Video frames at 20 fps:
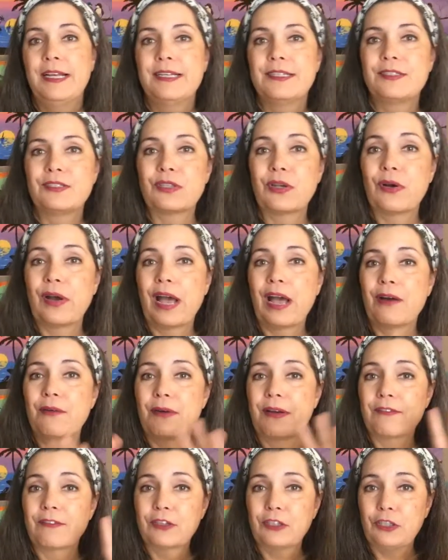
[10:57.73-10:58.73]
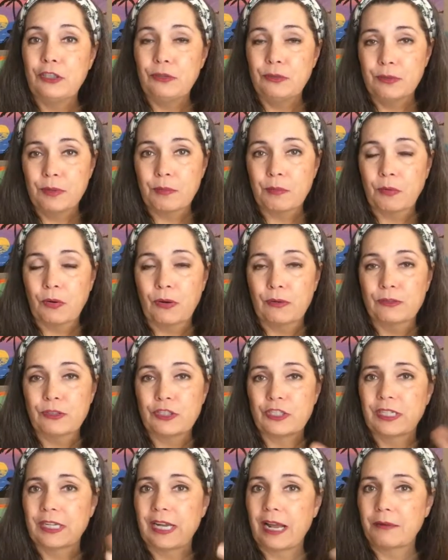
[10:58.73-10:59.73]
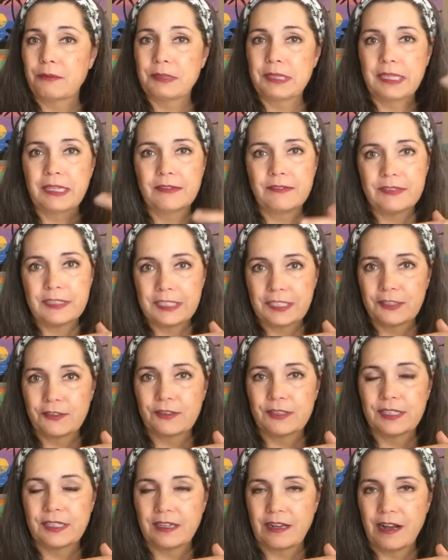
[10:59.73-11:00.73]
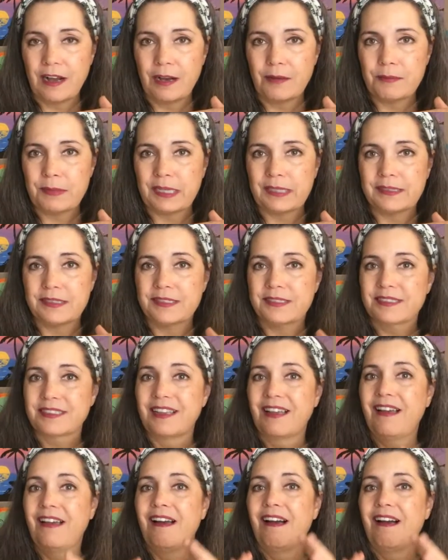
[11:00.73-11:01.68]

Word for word: So, however you approach it, I would love to hear in the comments.